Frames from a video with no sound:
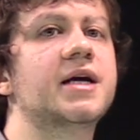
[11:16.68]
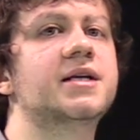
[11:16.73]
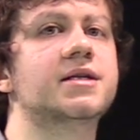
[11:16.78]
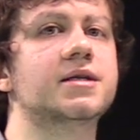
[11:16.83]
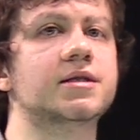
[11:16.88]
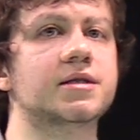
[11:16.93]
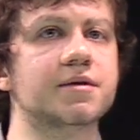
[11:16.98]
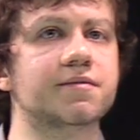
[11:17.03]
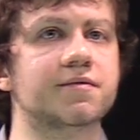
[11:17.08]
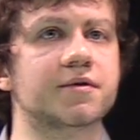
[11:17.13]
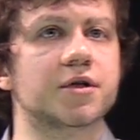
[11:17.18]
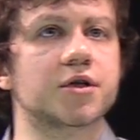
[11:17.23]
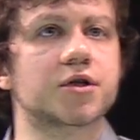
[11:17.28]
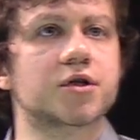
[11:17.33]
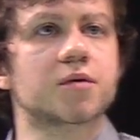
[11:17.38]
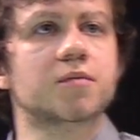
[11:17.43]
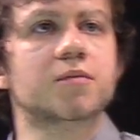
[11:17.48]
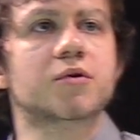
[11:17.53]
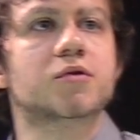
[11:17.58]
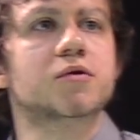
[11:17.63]
this
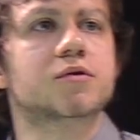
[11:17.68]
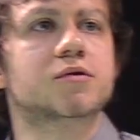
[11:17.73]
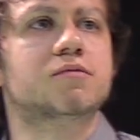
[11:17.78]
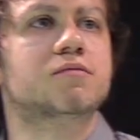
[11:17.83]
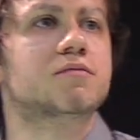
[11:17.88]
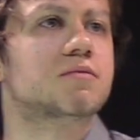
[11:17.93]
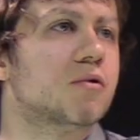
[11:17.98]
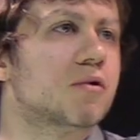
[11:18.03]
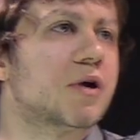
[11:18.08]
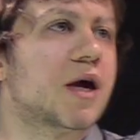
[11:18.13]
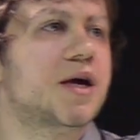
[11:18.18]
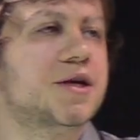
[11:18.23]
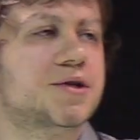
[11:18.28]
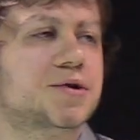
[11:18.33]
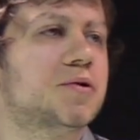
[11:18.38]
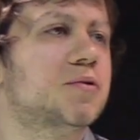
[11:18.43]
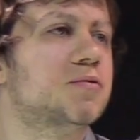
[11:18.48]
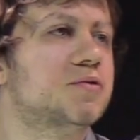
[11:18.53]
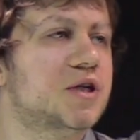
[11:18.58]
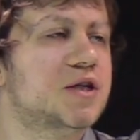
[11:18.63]
definition because, okay,
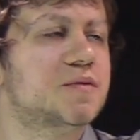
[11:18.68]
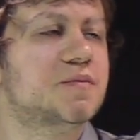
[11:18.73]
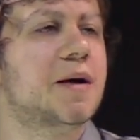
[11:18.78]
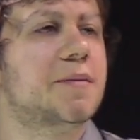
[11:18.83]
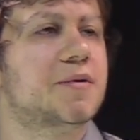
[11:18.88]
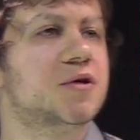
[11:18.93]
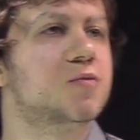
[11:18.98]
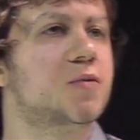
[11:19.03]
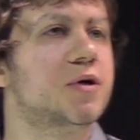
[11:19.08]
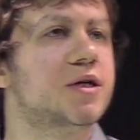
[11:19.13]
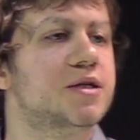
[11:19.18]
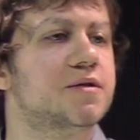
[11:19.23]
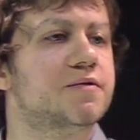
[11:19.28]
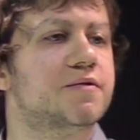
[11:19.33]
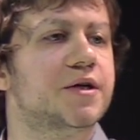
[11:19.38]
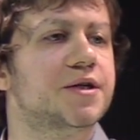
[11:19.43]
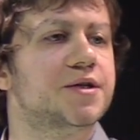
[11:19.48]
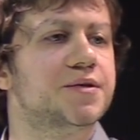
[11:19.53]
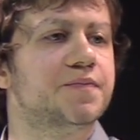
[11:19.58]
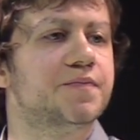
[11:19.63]
so this map is well
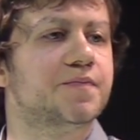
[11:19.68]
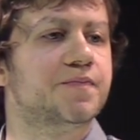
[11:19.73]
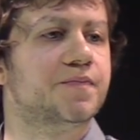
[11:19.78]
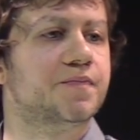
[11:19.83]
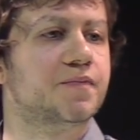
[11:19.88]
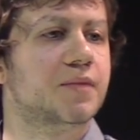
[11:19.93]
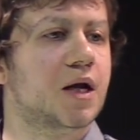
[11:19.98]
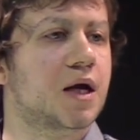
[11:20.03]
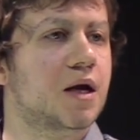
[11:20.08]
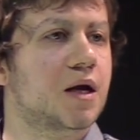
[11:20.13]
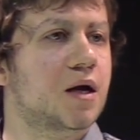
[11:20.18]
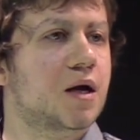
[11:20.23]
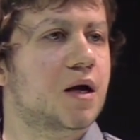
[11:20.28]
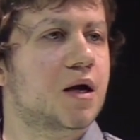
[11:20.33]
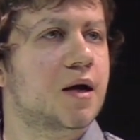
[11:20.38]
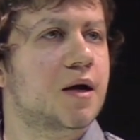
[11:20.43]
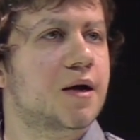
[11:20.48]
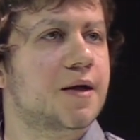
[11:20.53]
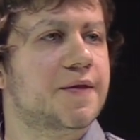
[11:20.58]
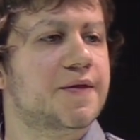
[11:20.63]
defined.
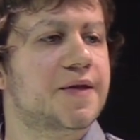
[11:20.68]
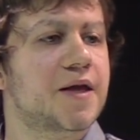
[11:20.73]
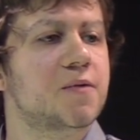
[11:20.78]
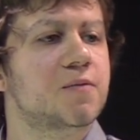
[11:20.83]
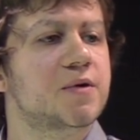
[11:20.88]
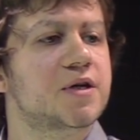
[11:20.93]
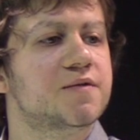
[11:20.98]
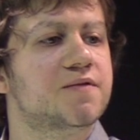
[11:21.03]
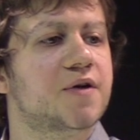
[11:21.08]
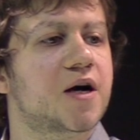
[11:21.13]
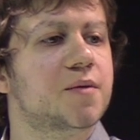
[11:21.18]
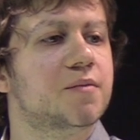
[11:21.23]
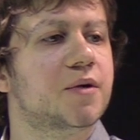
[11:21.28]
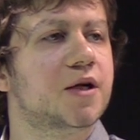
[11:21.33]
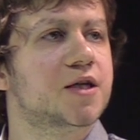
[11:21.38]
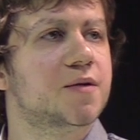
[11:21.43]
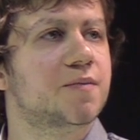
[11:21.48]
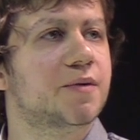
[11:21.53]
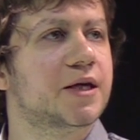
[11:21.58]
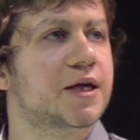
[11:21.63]
Then we define
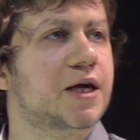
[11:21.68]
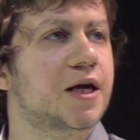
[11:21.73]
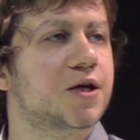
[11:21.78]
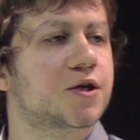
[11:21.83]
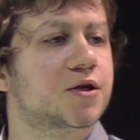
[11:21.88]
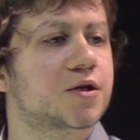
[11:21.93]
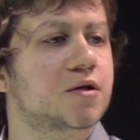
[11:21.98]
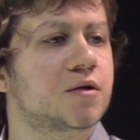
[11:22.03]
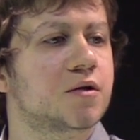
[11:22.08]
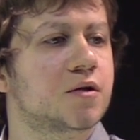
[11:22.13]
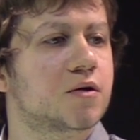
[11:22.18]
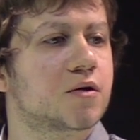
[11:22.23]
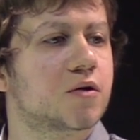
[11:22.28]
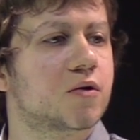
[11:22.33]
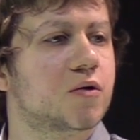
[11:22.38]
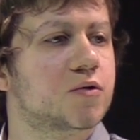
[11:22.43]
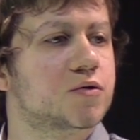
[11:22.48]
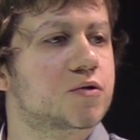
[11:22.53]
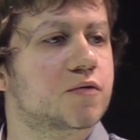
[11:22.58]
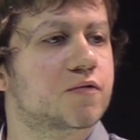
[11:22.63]
multiplication,
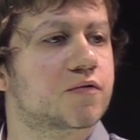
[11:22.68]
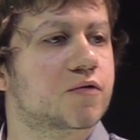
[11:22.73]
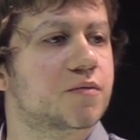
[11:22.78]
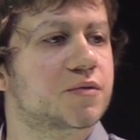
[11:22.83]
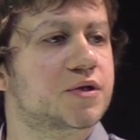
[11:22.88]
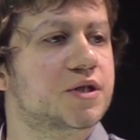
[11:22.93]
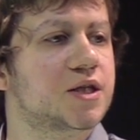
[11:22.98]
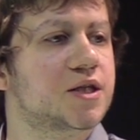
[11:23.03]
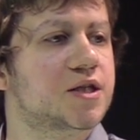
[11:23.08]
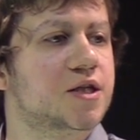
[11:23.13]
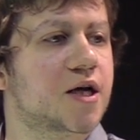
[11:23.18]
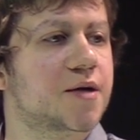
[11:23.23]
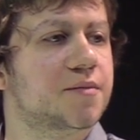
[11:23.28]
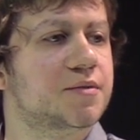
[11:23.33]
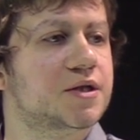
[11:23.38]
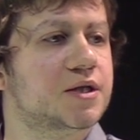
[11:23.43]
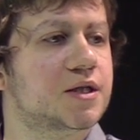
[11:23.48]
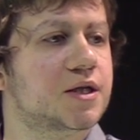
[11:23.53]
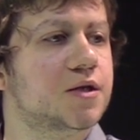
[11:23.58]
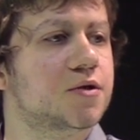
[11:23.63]
also from C
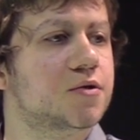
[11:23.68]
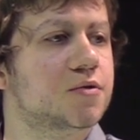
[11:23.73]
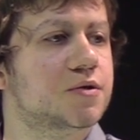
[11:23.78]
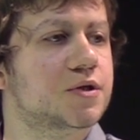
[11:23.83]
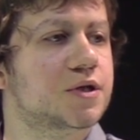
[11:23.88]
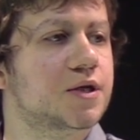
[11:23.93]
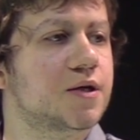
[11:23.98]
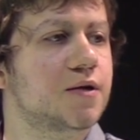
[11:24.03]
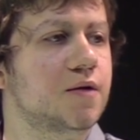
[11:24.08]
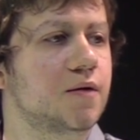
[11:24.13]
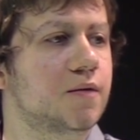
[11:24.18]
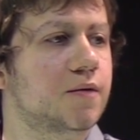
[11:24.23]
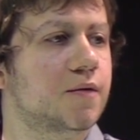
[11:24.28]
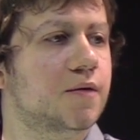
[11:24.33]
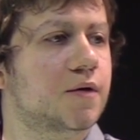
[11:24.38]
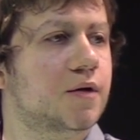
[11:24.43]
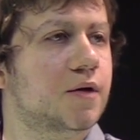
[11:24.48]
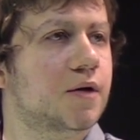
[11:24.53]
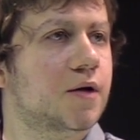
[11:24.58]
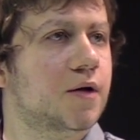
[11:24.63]
times C to C,
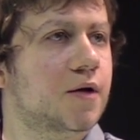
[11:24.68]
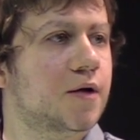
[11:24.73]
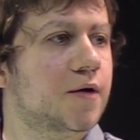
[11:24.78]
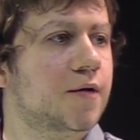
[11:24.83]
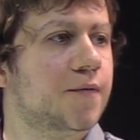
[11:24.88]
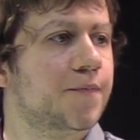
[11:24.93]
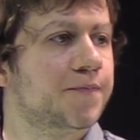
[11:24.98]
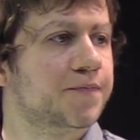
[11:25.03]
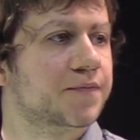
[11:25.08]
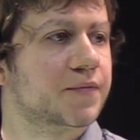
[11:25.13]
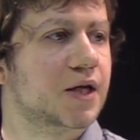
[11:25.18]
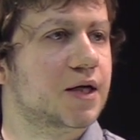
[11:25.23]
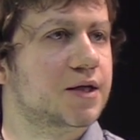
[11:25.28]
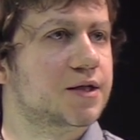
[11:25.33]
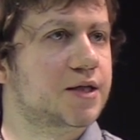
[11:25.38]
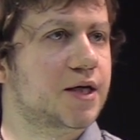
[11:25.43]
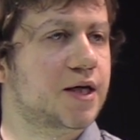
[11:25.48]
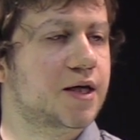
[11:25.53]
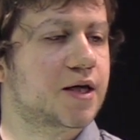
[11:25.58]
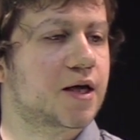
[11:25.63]

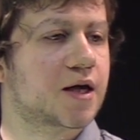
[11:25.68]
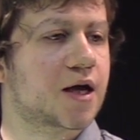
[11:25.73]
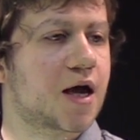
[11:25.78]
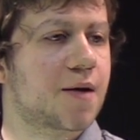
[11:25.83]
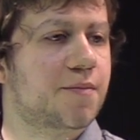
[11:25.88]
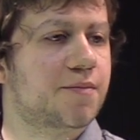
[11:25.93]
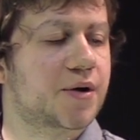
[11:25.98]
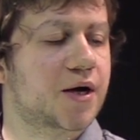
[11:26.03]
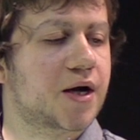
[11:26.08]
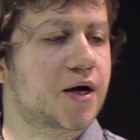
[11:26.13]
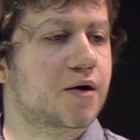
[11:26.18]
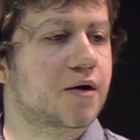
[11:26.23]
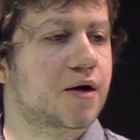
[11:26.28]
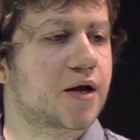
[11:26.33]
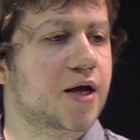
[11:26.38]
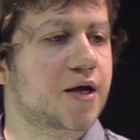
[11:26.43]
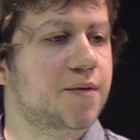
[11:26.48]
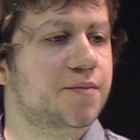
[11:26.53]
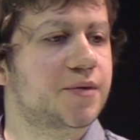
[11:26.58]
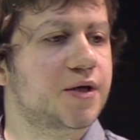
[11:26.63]
taking a pair
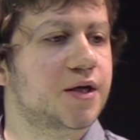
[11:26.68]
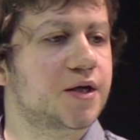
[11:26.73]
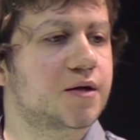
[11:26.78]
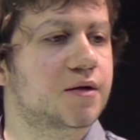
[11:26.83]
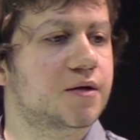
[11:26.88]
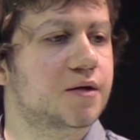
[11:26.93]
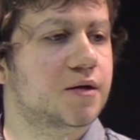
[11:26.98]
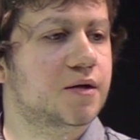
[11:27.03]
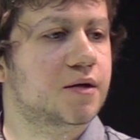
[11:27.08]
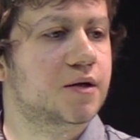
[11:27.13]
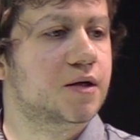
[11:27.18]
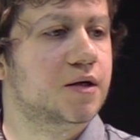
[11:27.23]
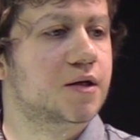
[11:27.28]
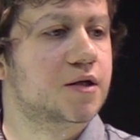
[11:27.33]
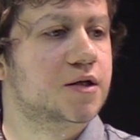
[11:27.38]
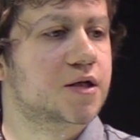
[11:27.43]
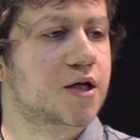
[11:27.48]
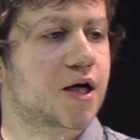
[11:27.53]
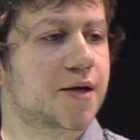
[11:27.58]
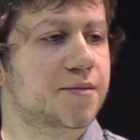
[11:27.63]
AB
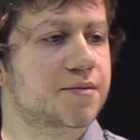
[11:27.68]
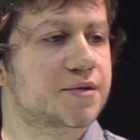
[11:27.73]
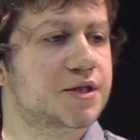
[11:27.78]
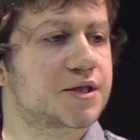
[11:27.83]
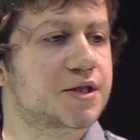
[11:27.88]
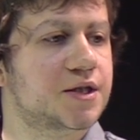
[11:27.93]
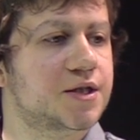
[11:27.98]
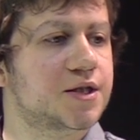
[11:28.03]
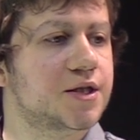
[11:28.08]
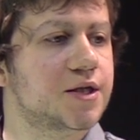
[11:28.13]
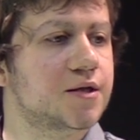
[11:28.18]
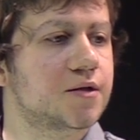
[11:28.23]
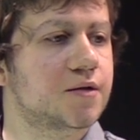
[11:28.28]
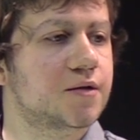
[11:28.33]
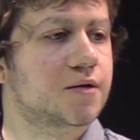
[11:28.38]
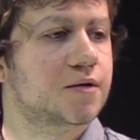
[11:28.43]
times CD